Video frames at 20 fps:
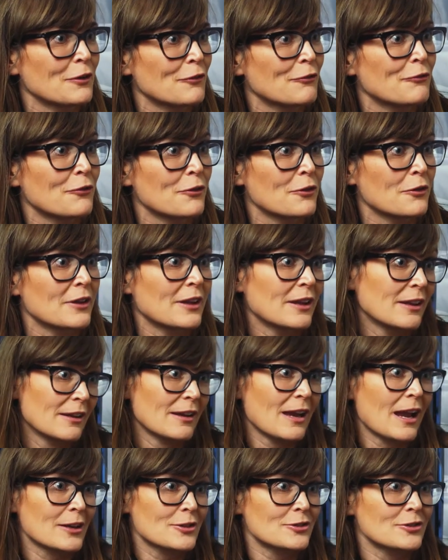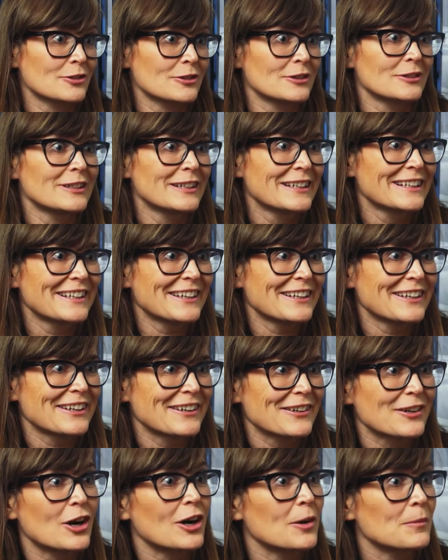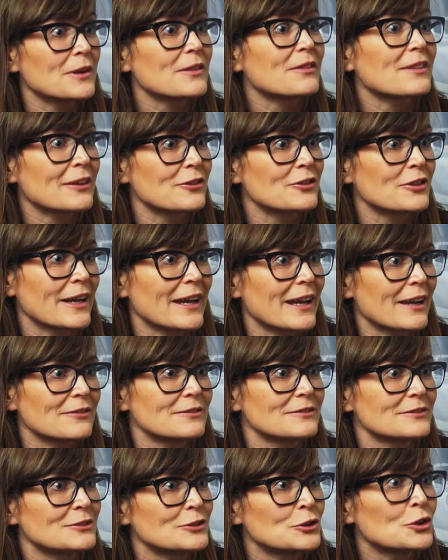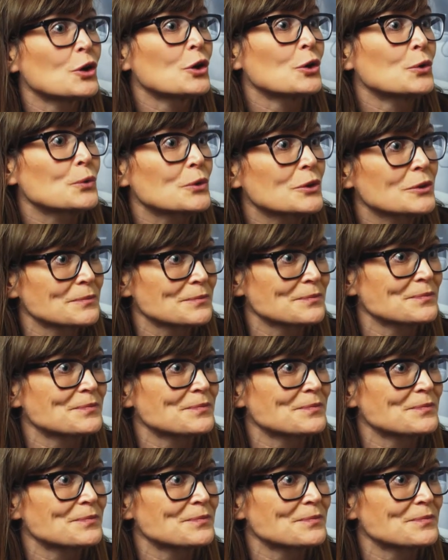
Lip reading: for the actual garment that you have, you own.